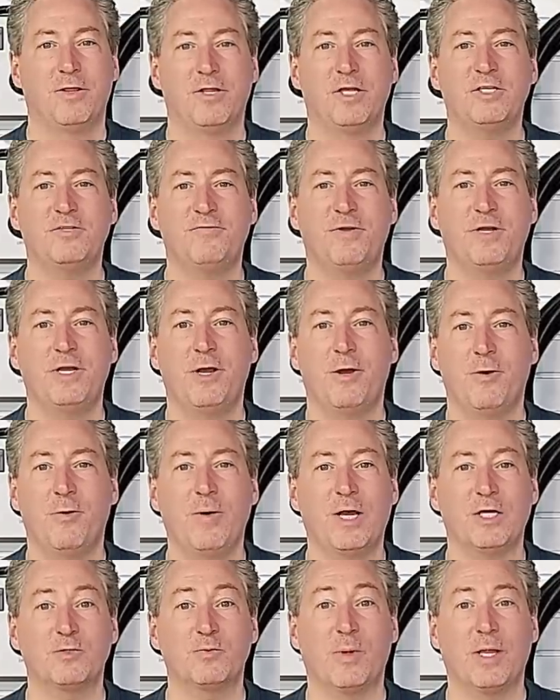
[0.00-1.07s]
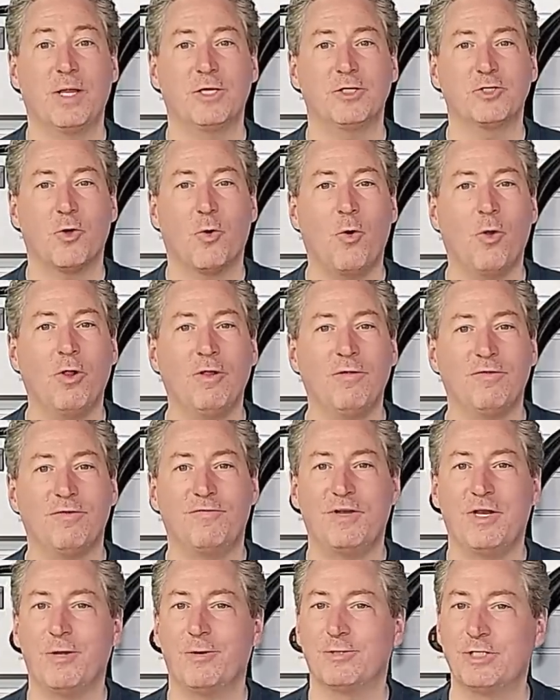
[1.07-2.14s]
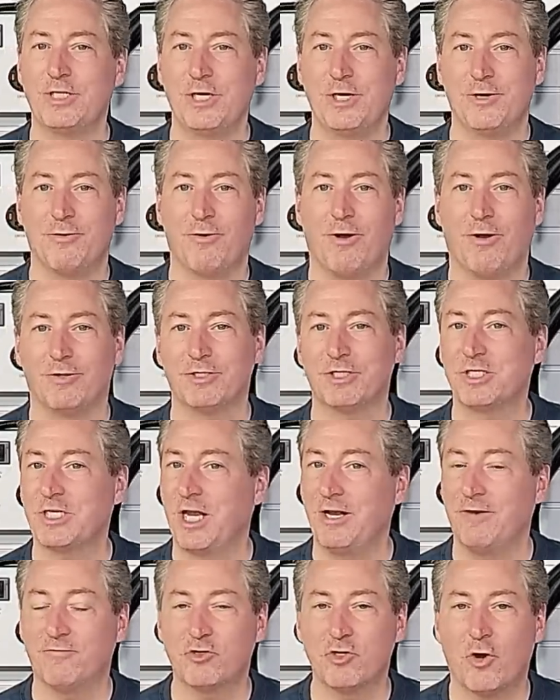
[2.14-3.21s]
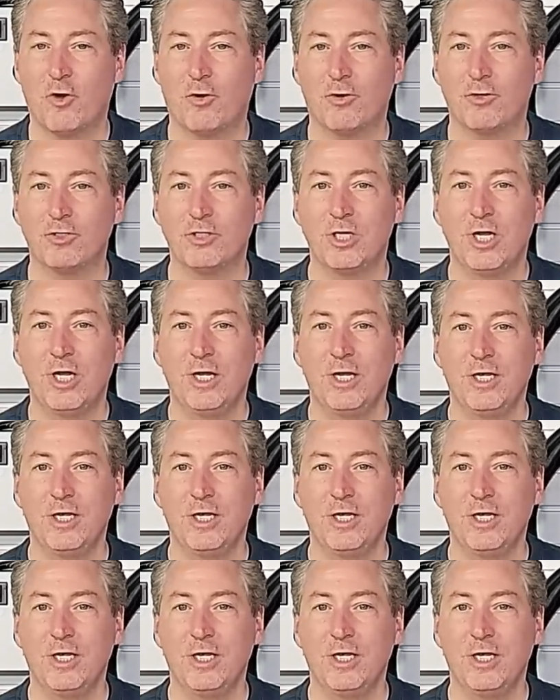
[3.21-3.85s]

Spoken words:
This video, as well as all of the videos here on State of Charge,